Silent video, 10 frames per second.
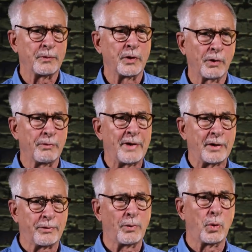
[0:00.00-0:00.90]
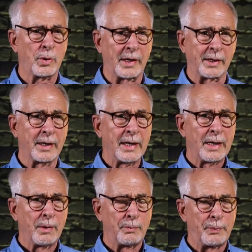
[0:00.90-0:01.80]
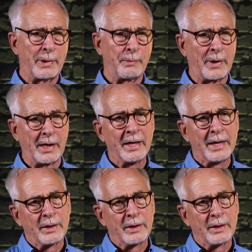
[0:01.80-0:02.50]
you know fast forwarding but by